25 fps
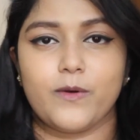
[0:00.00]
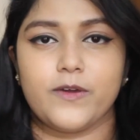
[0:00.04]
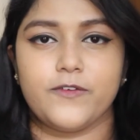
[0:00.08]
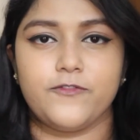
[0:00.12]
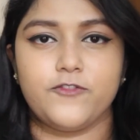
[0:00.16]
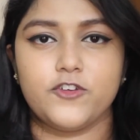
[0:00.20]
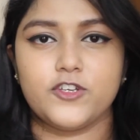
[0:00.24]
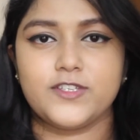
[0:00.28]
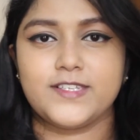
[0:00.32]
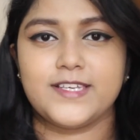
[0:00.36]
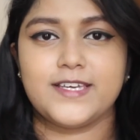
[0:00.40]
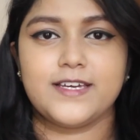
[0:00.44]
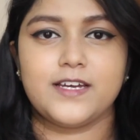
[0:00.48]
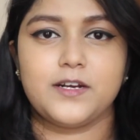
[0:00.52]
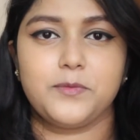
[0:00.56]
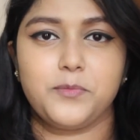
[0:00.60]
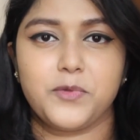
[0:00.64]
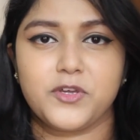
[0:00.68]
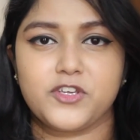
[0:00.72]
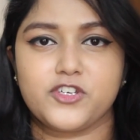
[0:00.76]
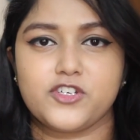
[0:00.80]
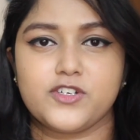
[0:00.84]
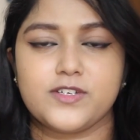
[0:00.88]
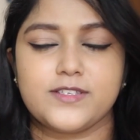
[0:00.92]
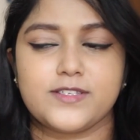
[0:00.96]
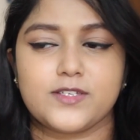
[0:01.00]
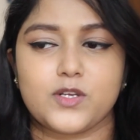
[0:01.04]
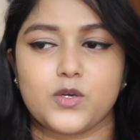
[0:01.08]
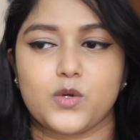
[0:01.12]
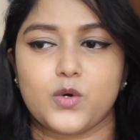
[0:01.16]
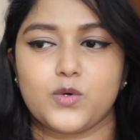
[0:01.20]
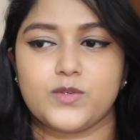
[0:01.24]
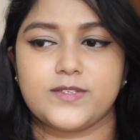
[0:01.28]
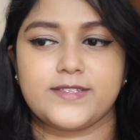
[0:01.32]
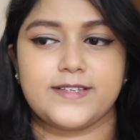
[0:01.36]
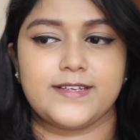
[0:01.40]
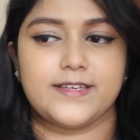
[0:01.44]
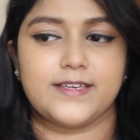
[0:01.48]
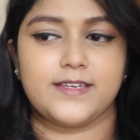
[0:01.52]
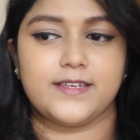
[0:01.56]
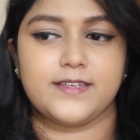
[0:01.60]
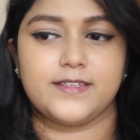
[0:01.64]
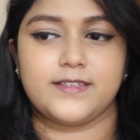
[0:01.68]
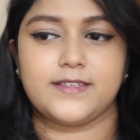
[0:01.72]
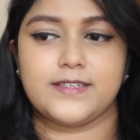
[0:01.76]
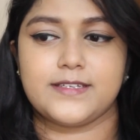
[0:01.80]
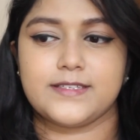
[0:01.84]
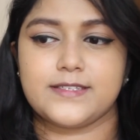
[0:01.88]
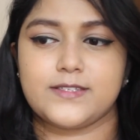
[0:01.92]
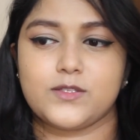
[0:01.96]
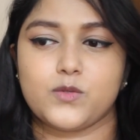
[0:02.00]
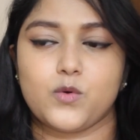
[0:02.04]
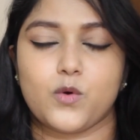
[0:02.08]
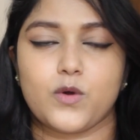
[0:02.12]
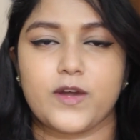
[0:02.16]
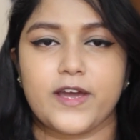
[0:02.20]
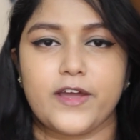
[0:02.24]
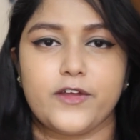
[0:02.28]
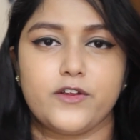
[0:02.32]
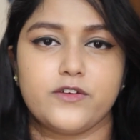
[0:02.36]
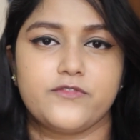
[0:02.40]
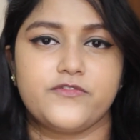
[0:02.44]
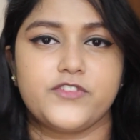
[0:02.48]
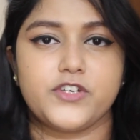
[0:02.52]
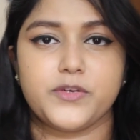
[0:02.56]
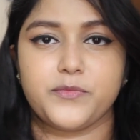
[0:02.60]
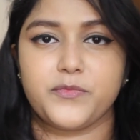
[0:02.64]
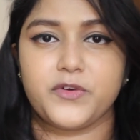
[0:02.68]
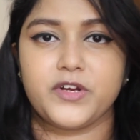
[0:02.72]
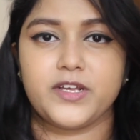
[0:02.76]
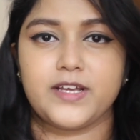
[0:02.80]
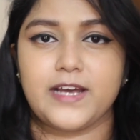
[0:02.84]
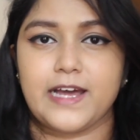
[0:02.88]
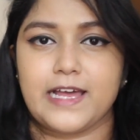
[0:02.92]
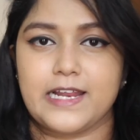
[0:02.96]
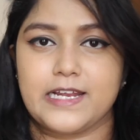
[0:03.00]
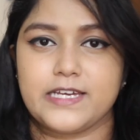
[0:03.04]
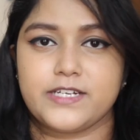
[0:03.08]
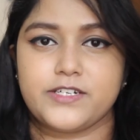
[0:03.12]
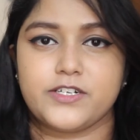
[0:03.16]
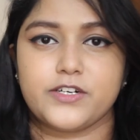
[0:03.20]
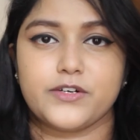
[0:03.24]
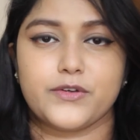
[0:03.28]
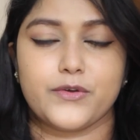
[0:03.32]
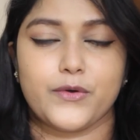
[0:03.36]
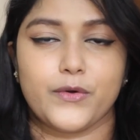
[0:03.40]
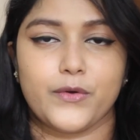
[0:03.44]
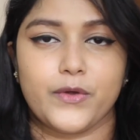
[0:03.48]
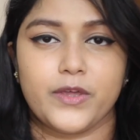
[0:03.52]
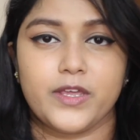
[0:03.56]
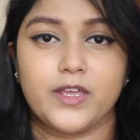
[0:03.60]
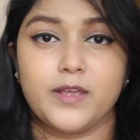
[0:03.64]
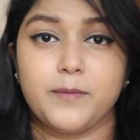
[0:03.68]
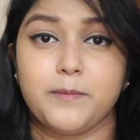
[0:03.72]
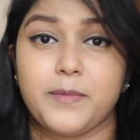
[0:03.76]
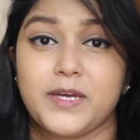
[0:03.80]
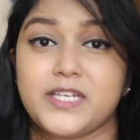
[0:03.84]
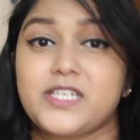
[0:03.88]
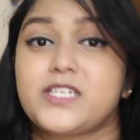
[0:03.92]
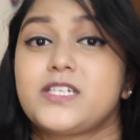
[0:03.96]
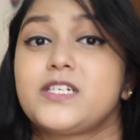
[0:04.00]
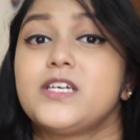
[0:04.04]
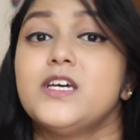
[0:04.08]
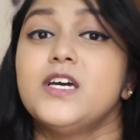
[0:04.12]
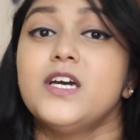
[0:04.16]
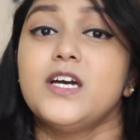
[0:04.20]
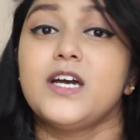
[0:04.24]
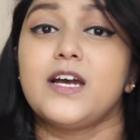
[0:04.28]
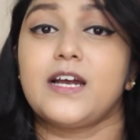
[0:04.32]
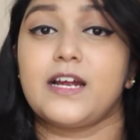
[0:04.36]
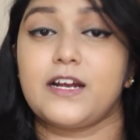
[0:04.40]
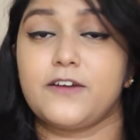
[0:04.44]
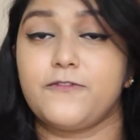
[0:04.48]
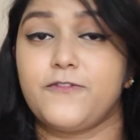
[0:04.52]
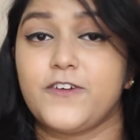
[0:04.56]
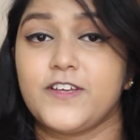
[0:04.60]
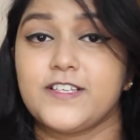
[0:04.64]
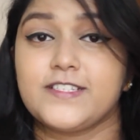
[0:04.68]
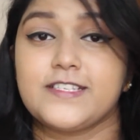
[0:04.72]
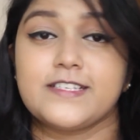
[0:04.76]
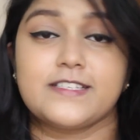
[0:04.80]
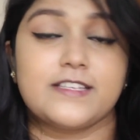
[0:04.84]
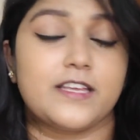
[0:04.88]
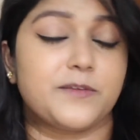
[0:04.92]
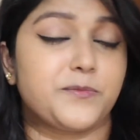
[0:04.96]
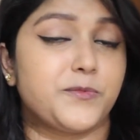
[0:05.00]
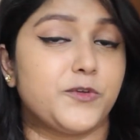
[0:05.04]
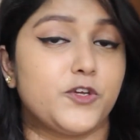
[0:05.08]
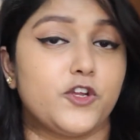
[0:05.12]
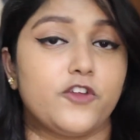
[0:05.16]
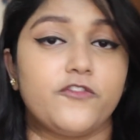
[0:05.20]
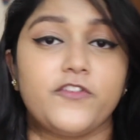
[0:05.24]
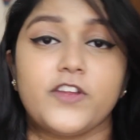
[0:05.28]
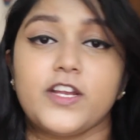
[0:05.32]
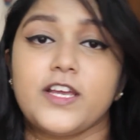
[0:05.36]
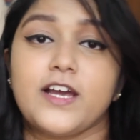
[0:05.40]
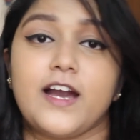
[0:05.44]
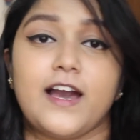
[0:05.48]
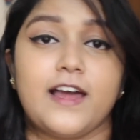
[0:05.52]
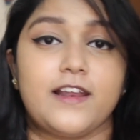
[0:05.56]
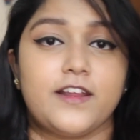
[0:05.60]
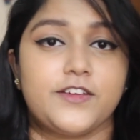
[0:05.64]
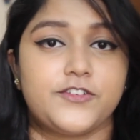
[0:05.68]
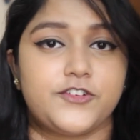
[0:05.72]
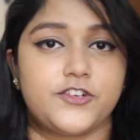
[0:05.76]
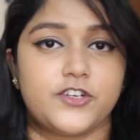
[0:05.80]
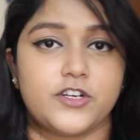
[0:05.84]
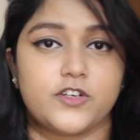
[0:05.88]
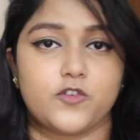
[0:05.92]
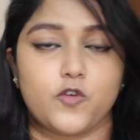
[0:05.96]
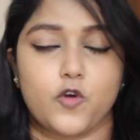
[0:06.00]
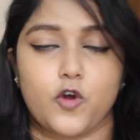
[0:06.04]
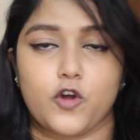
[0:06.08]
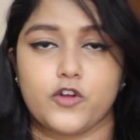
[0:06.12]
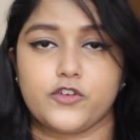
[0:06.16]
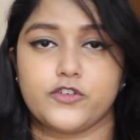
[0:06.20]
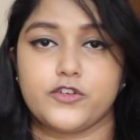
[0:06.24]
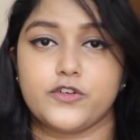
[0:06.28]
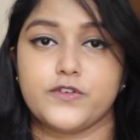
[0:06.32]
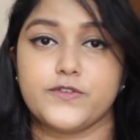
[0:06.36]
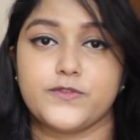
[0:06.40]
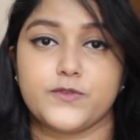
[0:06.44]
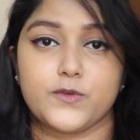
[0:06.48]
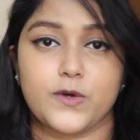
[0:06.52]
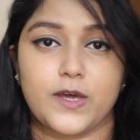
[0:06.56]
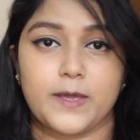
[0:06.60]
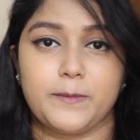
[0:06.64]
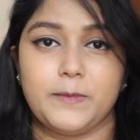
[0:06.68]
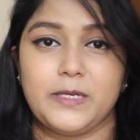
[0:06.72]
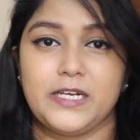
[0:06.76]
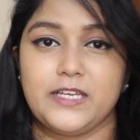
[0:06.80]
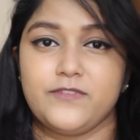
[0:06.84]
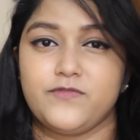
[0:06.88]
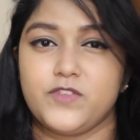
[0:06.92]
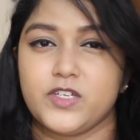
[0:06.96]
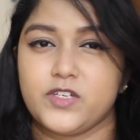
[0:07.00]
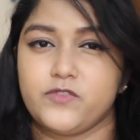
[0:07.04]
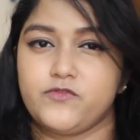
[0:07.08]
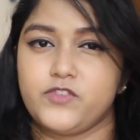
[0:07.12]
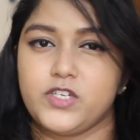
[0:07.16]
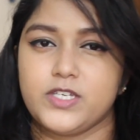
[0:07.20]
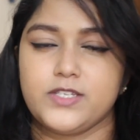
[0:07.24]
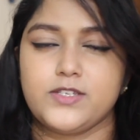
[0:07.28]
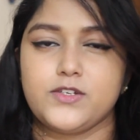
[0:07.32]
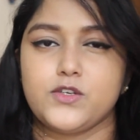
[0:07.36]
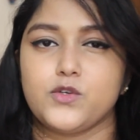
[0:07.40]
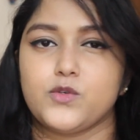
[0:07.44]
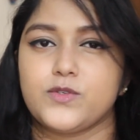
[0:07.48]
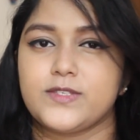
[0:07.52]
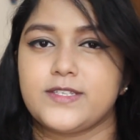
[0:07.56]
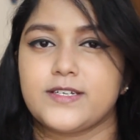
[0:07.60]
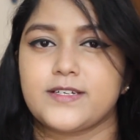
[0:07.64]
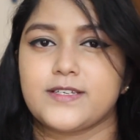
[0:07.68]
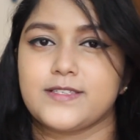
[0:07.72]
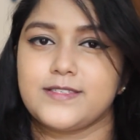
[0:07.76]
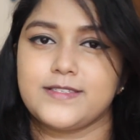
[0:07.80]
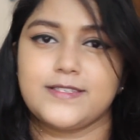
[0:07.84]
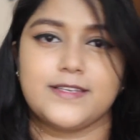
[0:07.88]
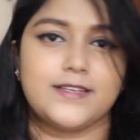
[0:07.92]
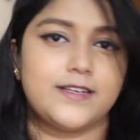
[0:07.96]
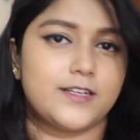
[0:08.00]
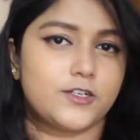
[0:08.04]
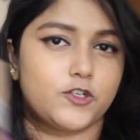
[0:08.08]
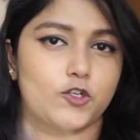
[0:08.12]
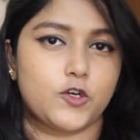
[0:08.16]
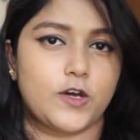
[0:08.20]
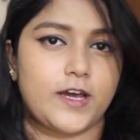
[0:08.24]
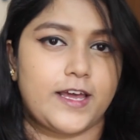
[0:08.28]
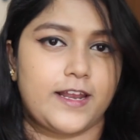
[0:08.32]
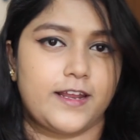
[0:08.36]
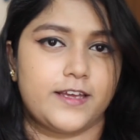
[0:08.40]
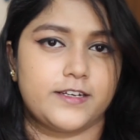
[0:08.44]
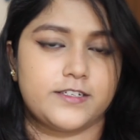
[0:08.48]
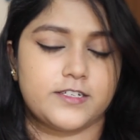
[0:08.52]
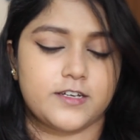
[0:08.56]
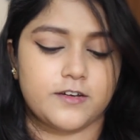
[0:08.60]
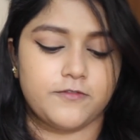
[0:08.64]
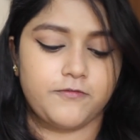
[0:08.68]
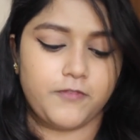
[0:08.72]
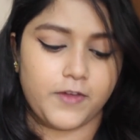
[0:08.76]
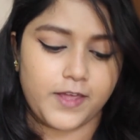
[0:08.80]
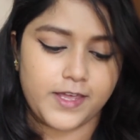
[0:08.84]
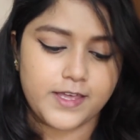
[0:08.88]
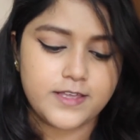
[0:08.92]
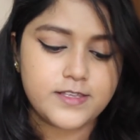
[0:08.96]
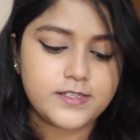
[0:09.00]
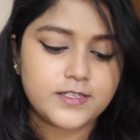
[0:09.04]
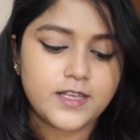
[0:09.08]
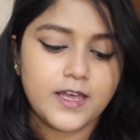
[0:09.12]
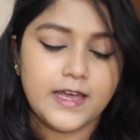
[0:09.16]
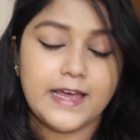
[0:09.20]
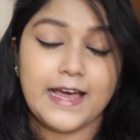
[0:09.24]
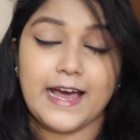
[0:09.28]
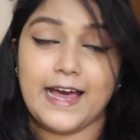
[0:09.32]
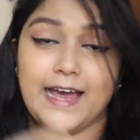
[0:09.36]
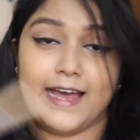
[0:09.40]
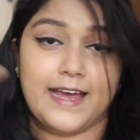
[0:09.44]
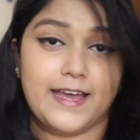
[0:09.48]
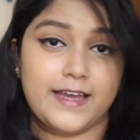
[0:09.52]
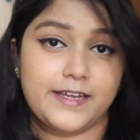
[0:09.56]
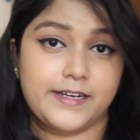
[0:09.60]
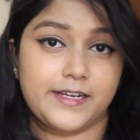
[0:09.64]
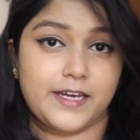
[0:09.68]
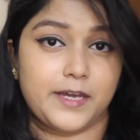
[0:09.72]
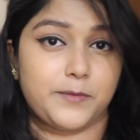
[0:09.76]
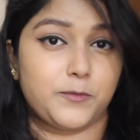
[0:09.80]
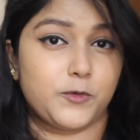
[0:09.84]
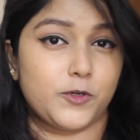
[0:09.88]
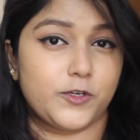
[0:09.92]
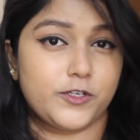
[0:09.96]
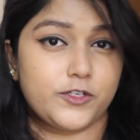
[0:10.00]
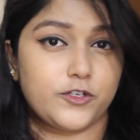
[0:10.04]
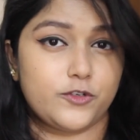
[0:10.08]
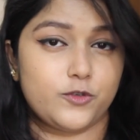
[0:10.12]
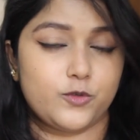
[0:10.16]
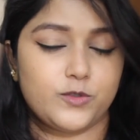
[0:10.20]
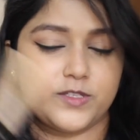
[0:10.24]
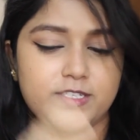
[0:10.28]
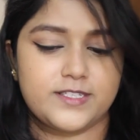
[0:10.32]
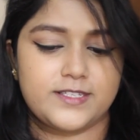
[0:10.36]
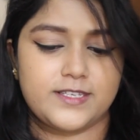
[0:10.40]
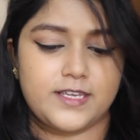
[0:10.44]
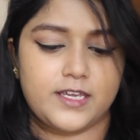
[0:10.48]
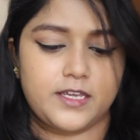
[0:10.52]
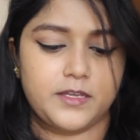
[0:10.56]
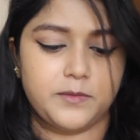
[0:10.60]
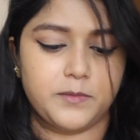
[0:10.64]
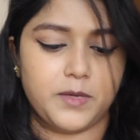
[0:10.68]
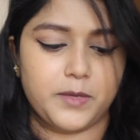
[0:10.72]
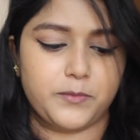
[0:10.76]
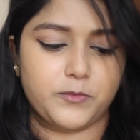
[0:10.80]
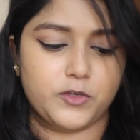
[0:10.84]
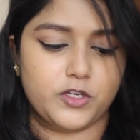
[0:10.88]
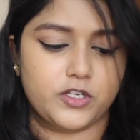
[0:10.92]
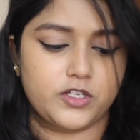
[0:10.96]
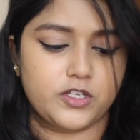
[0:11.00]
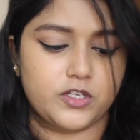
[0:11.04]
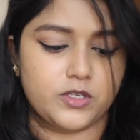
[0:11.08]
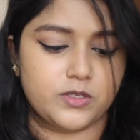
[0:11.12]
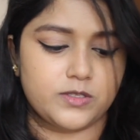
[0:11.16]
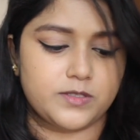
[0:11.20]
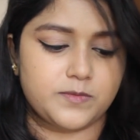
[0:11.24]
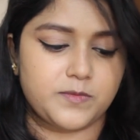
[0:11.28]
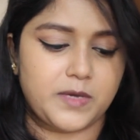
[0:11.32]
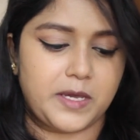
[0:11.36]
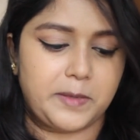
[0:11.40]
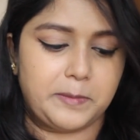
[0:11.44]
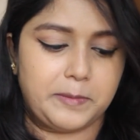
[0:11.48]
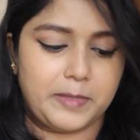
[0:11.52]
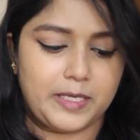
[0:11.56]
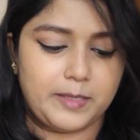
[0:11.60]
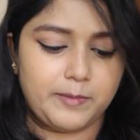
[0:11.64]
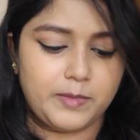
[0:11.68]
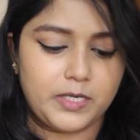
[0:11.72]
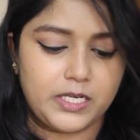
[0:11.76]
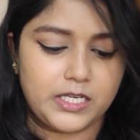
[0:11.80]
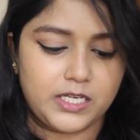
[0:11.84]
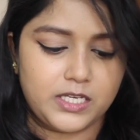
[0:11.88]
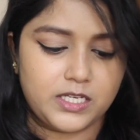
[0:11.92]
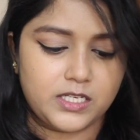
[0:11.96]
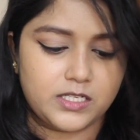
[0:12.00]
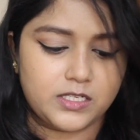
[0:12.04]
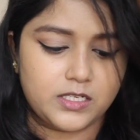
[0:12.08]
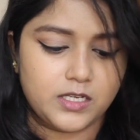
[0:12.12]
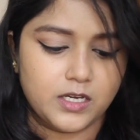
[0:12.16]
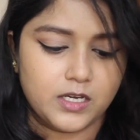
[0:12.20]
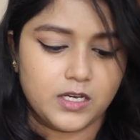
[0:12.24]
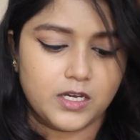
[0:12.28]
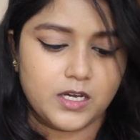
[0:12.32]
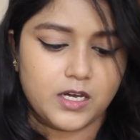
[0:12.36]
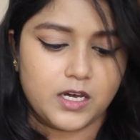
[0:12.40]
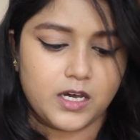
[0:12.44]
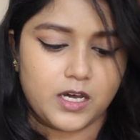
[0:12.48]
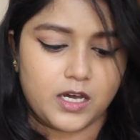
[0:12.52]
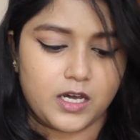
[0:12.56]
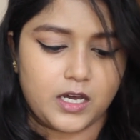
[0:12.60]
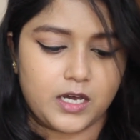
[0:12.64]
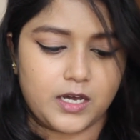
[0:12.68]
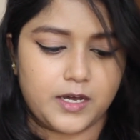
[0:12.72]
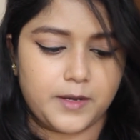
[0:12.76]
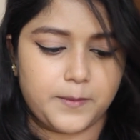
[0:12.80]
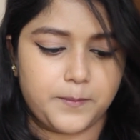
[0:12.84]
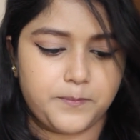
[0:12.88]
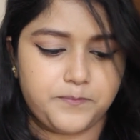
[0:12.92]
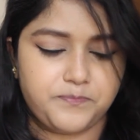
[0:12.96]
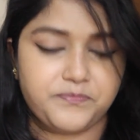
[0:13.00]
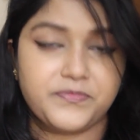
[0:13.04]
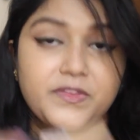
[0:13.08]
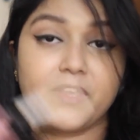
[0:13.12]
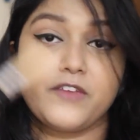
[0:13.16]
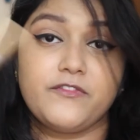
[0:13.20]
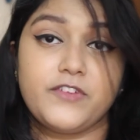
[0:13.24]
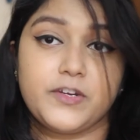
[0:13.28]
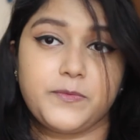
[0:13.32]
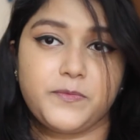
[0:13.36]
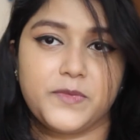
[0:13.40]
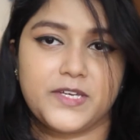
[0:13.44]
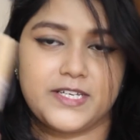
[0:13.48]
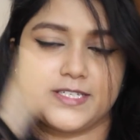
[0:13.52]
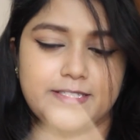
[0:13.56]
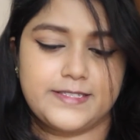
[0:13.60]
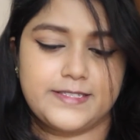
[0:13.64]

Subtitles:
If you see her pictures closely, there's no kind of shimmery highlighter going, but her face is like beautifully highlighted and contoured, so I really could just use the concealer to highlight her face, and I'm going to do the same. I'm going to use my Maybelline Fit Me